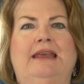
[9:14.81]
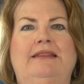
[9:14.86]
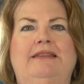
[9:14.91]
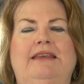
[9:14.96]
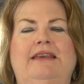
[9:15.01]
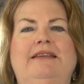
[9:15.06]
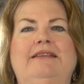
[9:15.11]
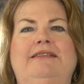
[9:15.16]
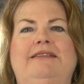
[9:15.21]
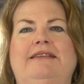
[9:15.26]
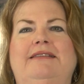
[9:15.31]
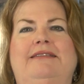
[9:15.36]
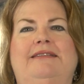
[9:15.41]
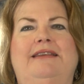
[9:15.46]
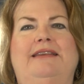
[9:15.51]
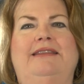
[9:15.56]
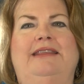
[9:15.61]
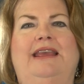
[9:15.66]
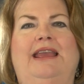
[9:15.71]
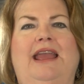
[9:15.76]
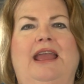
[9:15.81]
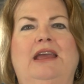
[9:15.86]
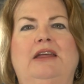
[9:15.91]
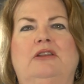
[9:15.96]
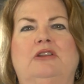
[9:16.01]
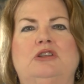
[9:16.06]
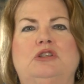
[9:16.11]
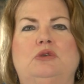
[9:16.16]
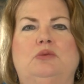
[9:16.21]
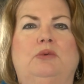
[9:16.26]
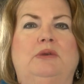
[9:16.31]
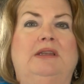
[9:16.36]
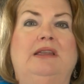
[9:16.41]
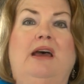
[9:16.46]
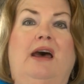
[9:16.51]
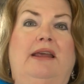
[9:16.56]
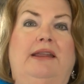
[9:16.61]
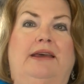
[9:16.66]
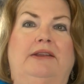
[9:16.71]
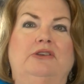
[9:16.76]
things he said the English would
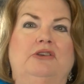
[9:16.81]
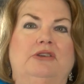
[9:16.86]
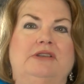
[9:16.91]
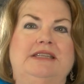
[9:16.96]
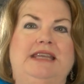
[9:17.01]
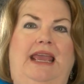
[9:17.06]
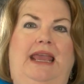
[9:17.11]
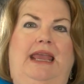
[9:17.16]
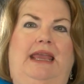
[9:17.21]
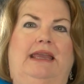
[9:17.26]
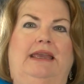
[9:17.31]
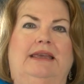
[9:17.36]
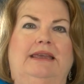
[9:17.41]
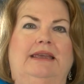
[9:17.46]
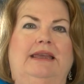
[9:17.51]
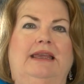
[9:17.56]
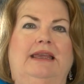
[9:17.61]
not undertake.